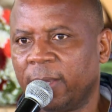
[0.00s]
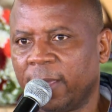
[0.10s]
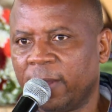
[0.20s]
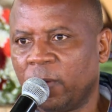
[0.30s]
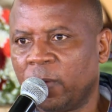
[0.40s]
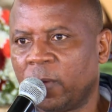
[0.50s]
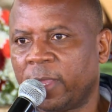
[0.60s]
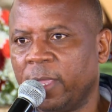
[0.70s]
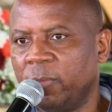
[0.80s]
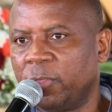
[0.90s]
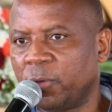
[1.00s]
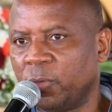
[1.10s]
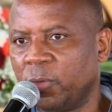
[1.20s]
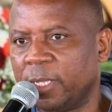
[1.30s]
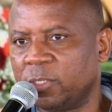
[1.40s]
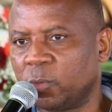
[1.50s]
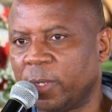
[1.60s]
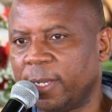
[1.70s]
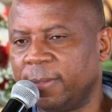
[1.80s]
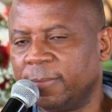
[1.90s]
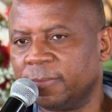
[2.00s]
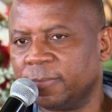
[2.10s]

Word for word: I came through as well.